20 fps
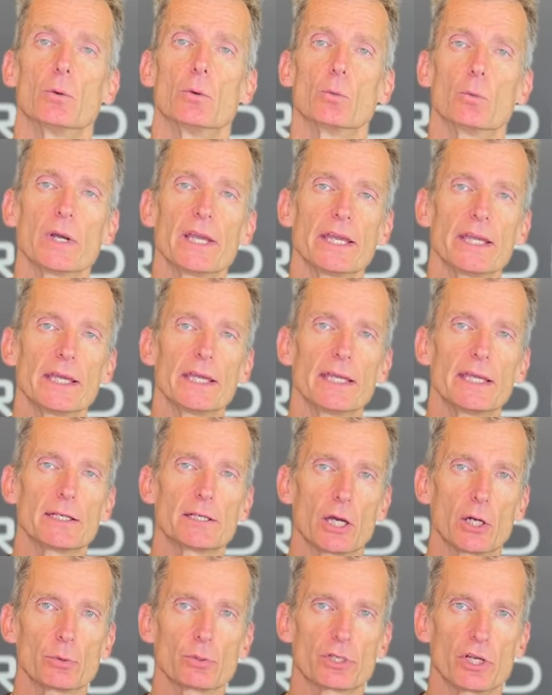we
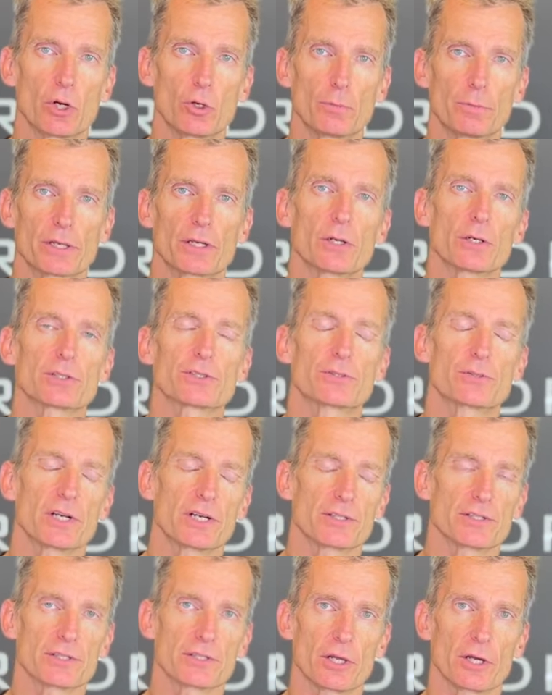don't know because
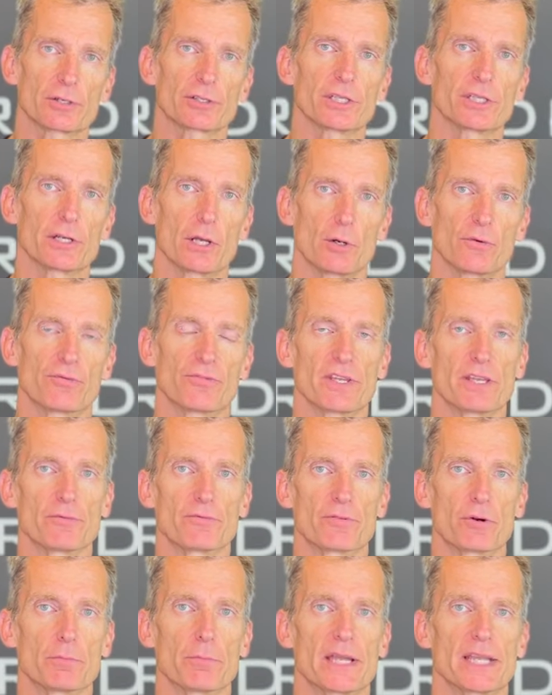there's not enough
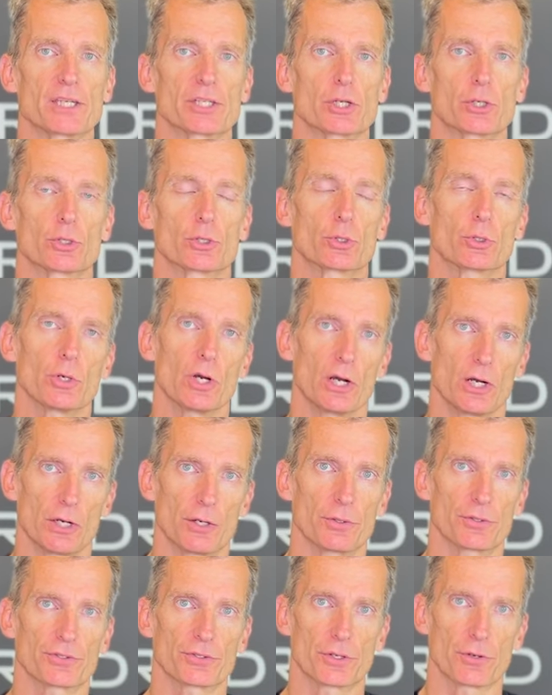information to
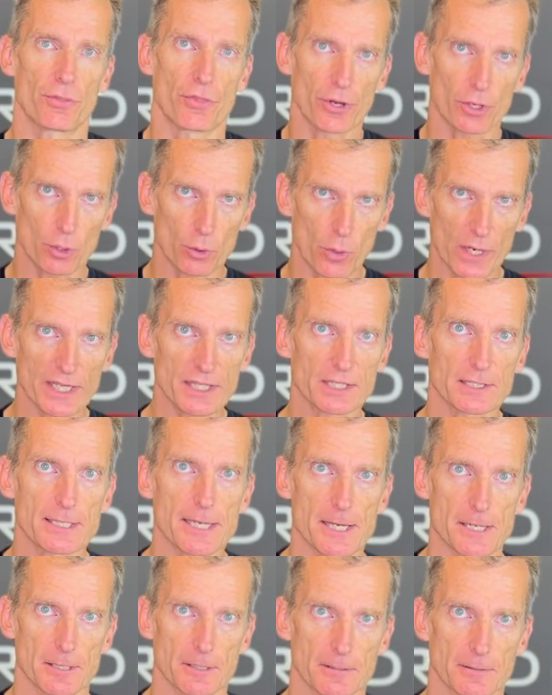answer the
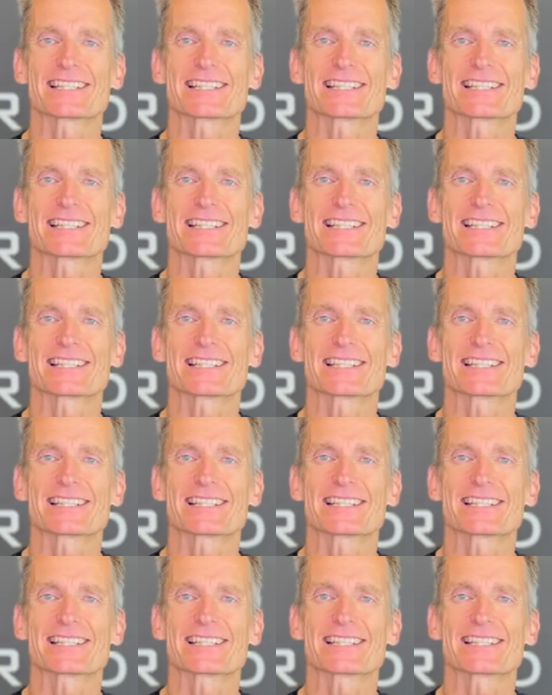question.